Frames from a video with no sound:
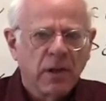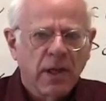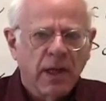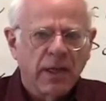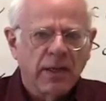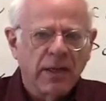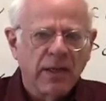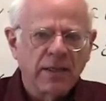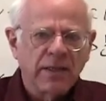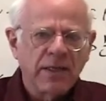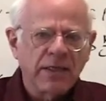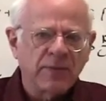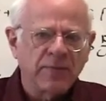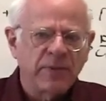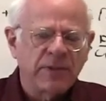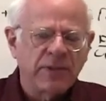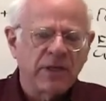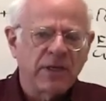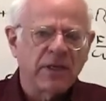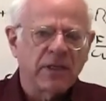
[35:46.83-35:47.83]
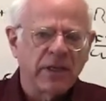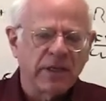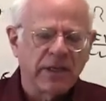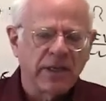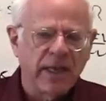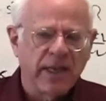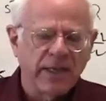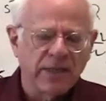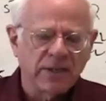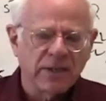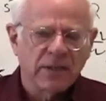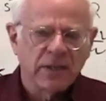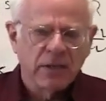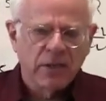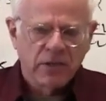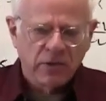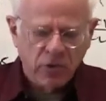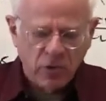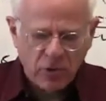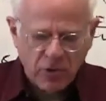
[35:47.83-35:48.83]
And in this particular case,
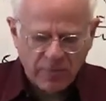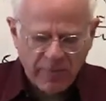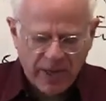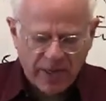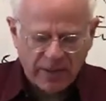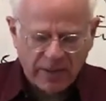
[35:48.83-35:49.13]
you could make